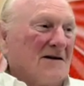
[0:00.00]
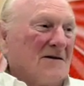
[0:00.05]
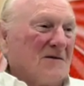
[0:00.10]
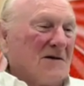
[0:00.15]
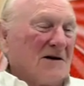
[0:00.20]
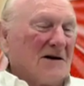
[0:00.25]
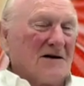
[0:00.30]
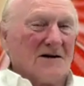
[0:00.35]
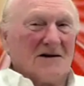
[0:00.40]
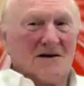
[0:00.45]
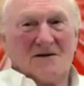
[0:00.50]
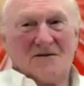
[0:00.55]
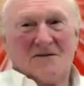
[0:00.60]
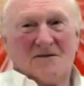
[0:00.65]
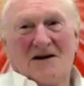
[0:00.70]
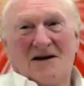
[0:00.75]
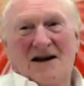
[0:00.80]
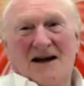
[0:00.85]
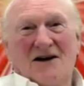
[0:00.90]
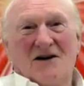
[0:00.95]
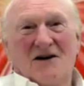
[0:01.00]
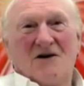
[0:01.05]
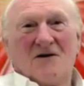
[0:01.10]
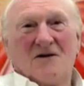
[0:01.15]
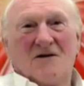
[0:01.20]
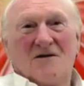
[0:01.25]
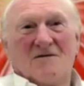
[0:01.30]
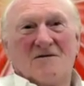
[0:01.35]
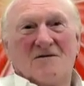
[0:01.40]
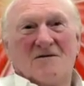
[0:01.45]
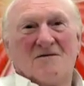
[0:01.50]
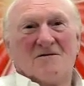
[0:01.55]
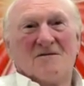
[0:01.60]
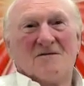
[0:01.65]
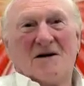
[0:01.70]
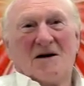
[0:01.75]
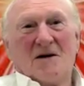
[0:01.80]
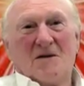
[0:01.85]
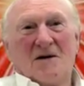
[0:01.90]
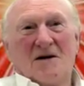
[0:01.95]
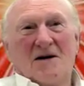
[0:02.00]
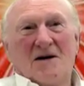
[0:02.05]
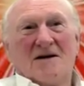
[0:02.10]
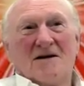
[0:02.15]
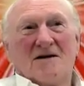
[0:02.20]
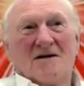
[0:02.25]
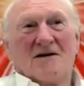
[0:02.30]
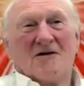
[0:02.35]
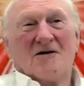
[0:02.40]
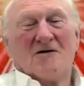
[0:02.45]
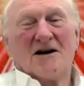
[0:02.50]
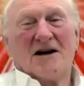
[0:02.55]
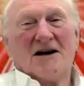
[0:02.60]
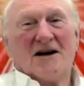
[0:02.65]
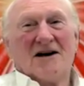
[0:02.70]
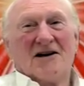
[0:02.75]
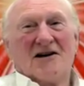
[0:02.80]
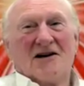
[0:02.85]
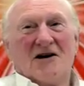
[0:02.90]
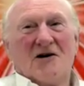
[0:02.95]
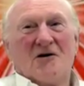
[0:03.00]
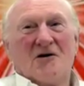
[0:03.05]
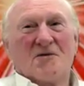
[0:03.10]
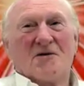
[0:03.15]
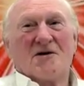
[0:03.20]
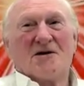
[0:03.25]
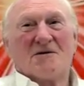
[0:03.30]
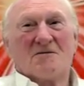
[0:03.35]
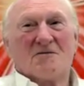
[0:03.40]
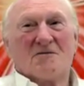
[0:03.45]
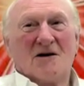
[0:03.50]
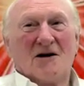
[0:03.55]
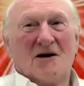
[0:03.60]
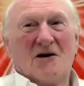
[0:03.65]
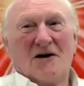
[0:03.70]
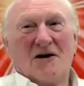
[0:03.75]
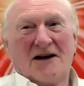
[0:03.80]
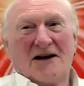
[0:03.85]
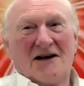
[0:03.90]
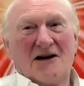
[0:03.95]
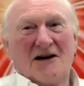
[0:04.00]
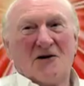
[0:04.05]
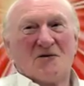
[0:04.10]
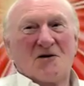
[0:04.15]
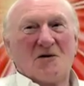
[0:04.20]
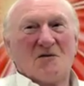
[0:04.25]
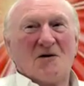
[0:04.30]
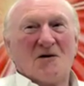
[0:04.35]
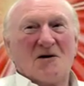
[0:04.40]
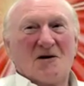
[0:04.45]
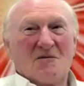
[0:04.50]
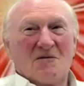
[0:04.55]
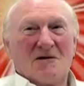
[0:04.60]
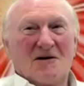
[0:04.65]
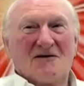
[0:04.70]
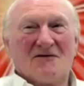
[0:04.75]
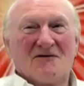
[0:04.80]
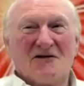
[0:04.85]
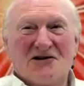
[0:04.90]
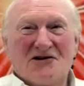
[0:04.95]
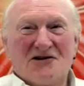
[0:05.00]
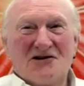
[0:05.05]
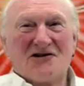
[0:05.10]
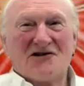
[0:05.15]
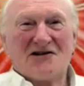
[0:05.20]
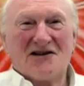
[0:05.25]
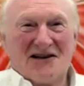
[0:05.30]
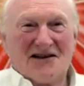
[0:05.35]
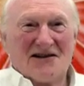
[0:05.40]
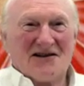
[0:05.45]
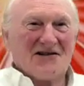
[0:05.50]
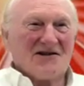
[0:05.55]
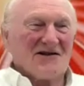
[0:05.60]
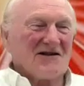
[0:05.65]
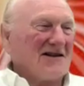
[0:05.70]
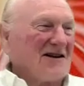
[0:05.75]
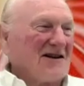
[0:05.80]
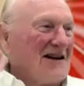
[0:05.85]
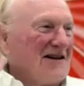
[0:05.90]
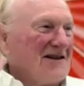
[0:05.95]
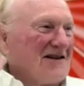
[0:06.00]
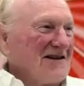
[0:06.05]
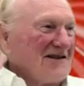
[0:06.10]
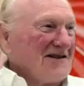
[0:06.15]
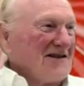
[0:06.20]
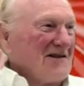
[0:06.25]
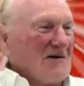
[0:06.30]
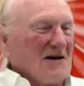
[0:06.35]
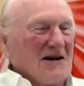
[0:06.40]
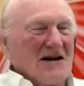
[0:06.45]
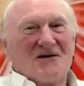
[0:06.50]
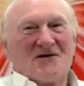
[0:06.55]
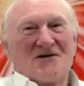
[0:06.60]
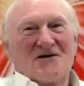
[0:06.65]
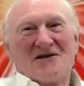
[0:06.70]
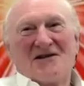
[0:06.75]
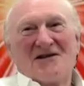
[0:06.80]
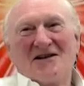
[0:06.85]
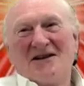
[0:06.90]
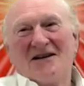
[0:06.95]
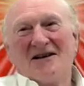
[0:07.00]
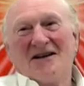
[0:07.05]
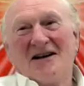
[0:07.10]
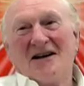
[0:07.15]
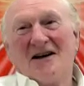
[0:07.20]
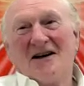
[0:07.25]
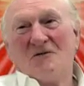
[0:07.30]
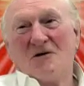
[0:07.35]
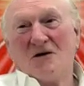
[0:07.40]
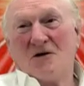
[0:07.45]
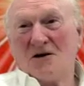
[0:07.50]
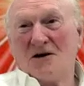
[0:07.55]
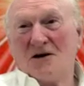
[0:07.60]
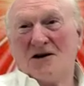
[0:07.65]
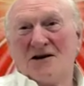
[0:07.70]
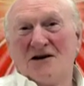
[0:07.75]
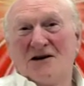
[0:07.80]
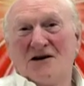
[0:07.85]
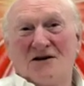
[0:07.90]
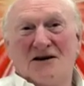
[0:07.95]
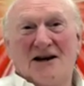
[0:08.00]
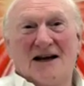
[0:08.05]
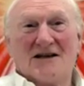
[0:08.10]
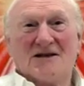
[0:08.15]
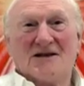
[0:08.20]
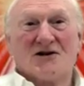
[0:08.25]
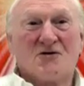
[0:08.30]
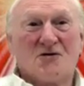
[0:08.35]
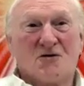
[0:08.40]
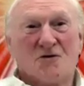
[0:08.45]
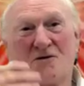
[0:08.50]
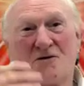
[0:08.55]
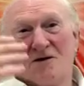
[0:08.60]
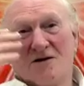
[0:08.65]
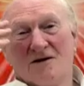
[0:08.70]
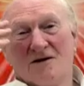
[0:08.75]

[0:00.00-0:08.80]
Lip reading: but we think, oh, maybe I can help the body, but if I just eat this and that and something else, well, that's called